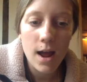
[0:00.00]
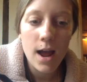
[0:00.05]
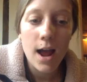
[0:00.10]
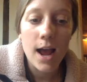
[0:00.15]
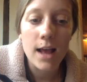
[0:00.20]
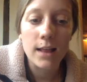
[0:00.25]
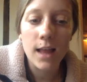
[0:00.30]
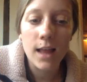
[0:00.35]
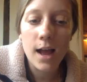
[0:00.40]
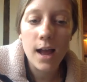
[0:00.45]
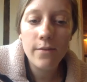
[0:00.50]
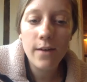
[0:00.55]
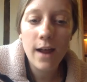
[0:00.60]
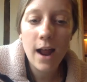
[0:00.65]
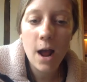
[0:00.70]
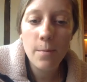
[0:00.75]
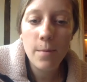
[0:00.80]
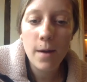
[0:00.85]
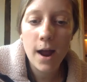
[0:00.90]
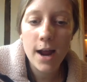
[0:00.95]
I love
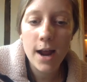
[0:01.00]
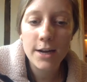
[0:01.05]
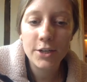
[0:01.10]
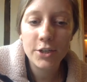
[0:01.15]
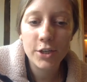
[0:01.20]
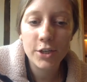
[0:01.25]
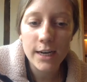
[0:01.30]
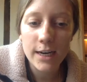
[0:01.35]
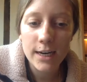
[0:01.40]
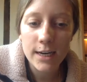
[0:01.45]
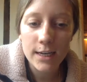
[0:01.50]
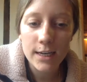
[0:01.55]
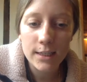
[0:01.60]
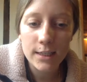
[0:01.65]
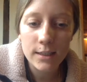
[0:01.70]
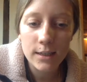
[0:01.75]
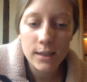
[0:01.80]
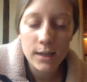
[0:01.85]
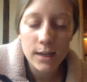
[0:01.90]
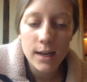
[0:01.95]
how pine
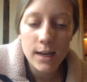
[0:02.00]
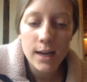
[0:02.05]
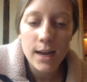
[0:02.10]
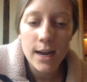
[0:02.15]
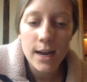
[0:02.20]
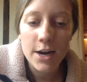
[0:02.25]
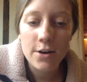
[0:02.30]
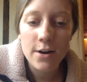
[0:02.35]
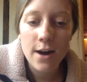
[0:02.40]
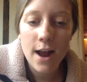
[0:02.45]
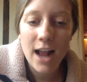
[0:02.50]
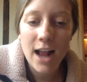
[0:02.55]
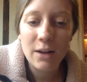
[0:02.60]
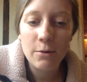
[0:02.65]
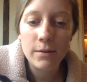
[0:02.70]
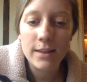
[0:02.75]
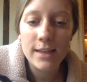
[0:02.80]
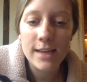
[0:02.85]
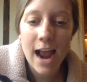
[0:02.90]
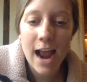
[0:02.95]
trees interact
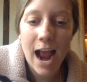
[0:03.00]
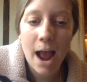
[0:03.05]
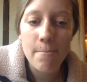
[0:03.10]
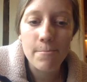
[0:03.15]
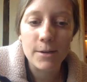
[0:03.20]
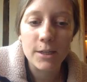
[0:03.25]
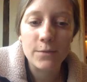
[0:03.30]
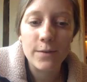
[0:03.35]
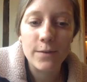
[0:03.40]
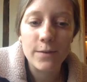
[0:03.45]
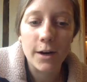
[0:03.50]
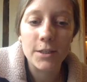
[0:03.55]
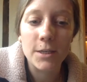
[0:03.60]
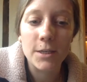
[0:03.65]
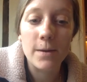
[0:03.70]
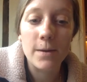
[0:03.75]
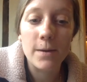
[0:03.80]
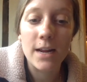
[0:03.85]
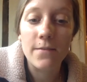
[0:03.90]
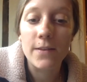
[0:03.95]
with the atmosphere to
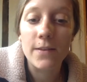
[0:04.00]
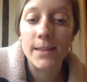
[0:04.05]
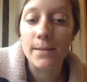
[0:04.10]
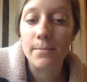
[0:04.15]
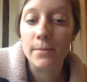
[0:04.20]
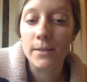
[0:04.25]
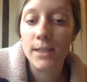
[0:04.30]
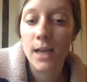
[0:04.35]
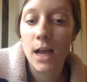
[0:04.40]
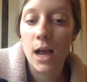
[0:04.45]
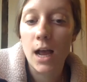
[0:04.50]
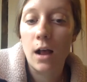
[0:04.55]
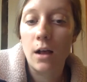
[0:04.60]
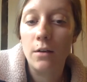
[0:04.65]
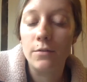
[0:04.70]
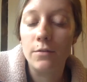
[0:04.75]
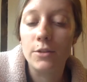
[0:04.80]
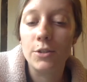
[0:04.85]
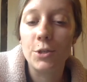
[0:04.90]
benefit themselves.